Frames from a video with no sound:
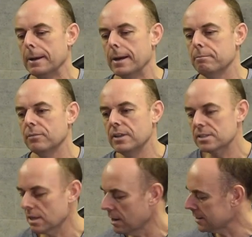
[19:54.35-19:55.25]
Um,
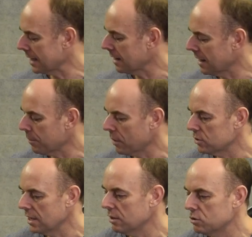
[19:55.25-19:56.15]
this last had an
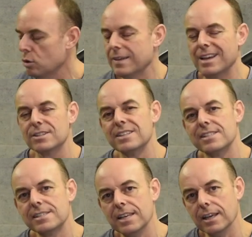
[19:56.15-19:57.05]
MOT in
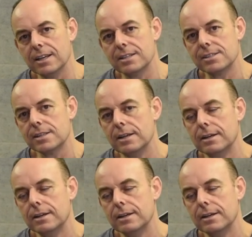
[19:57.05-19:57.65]
2006.